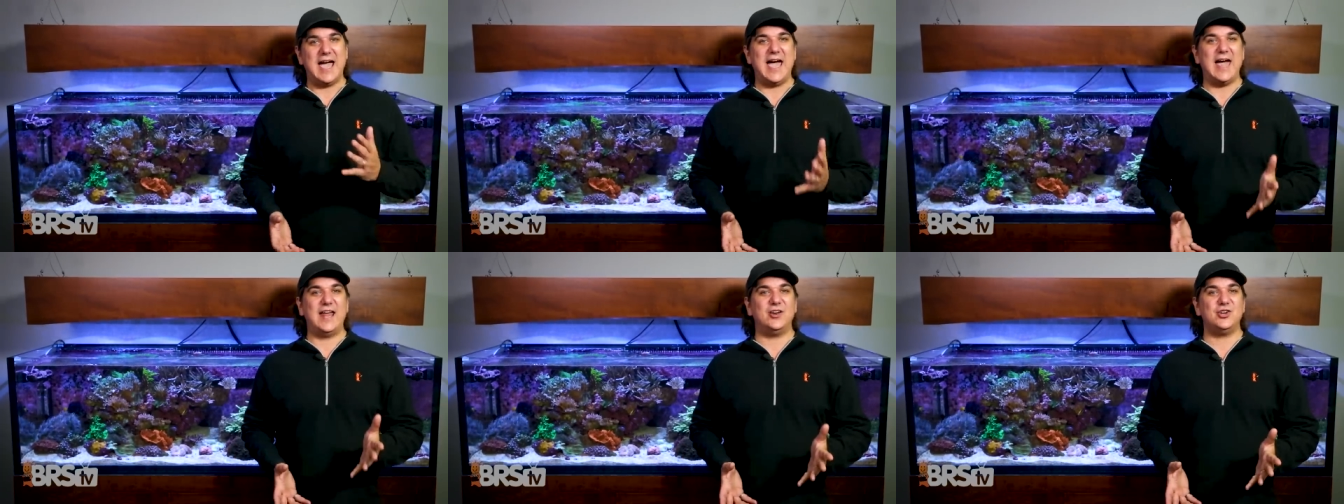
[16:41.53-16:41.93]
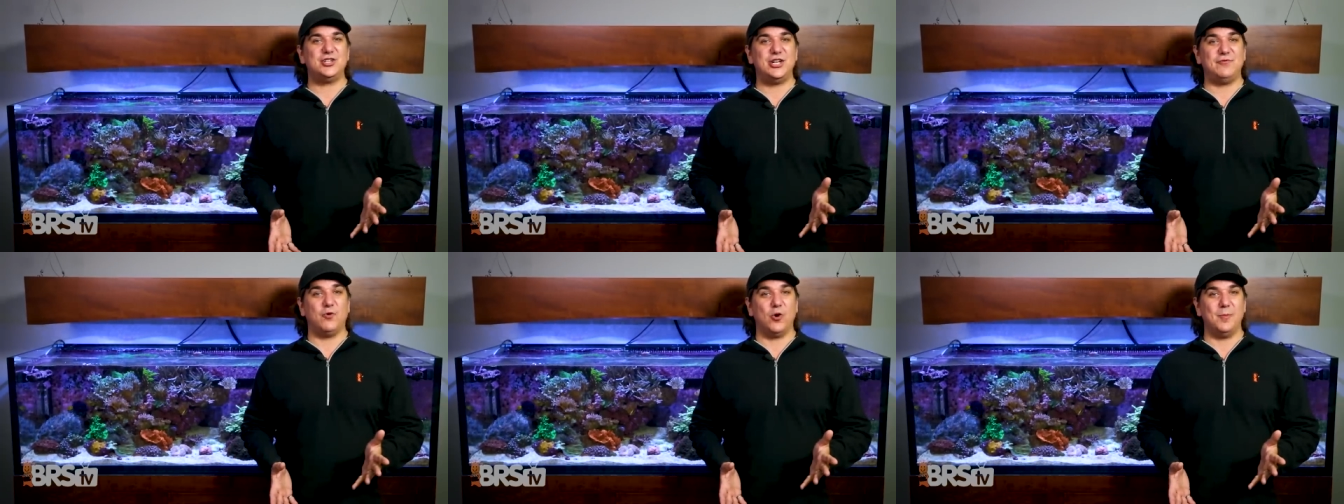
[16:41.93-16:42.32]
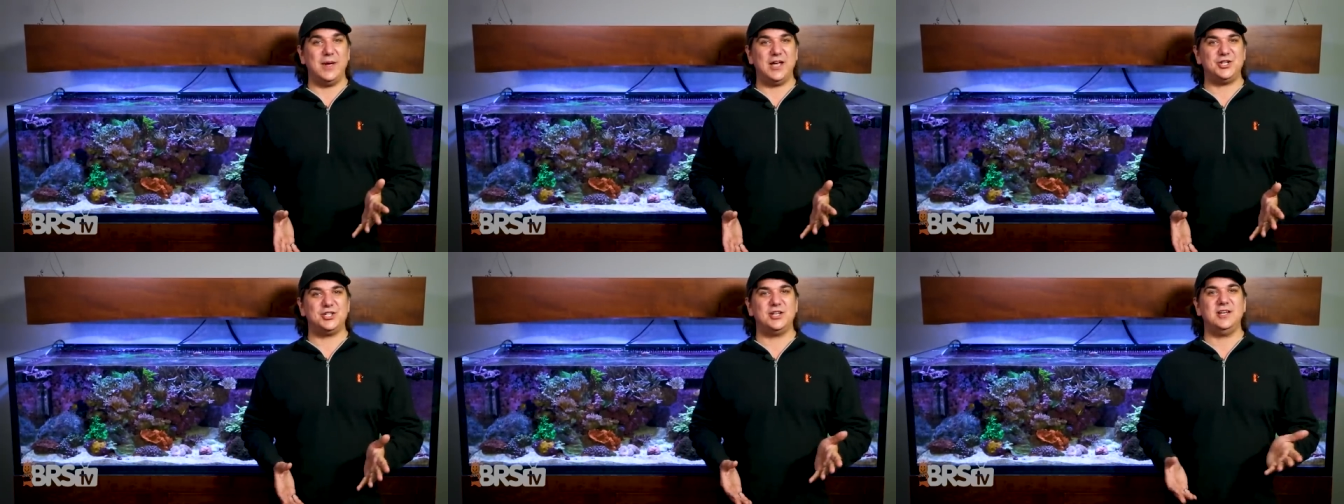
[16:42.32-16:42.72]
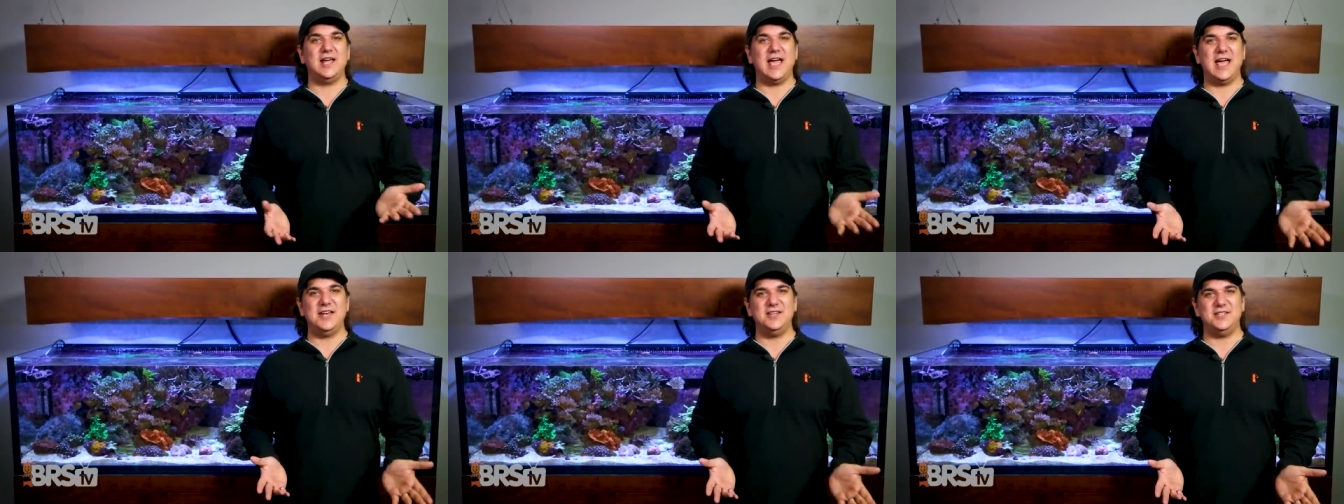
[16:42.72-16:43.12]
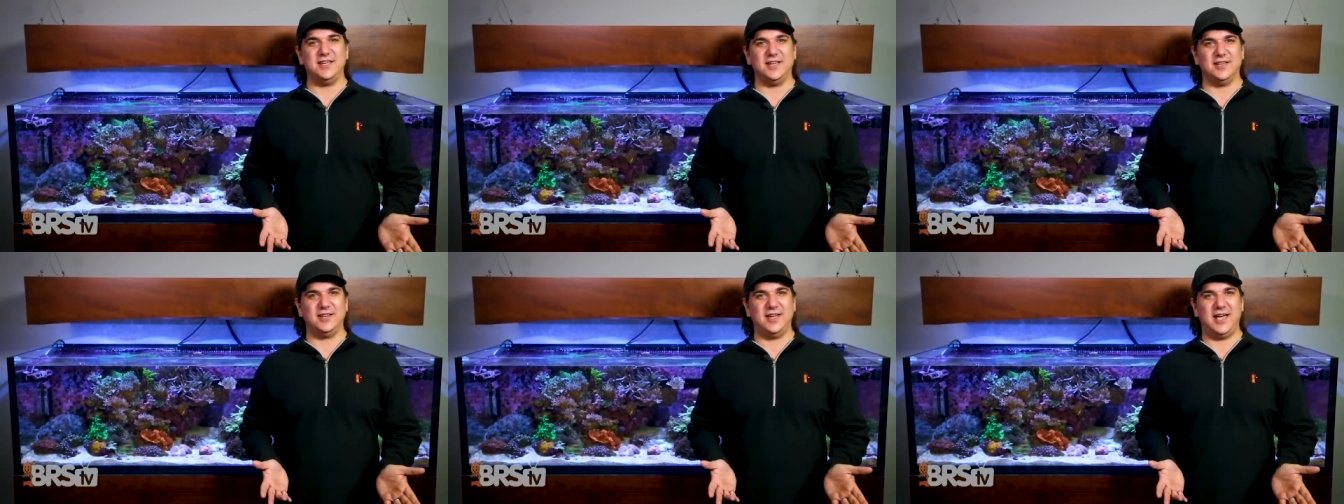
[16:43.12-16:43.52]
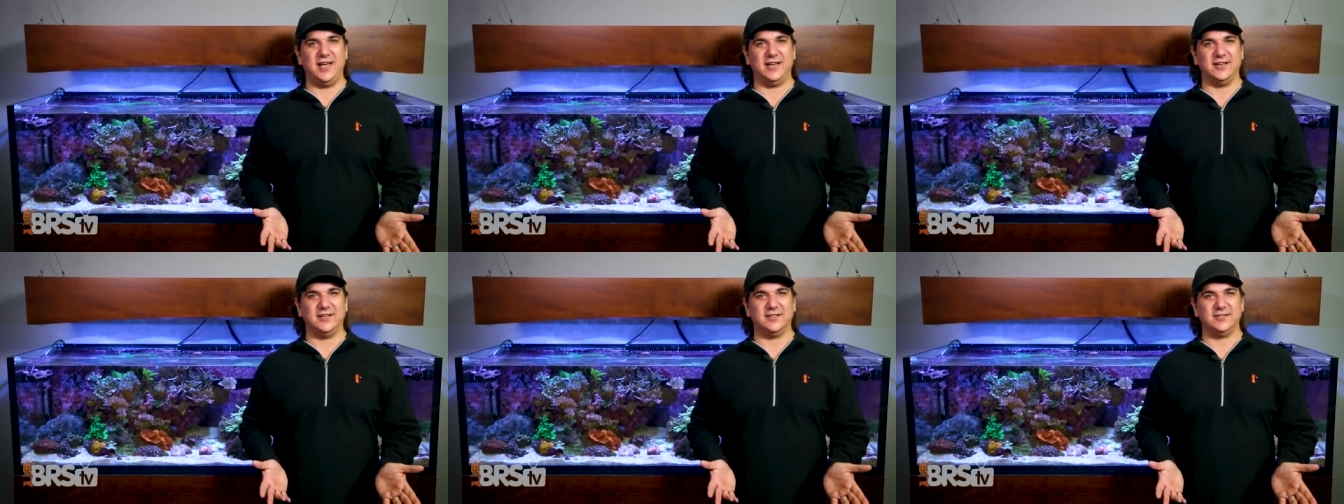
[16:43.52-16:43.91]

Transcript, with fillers: energy formation, and D N A.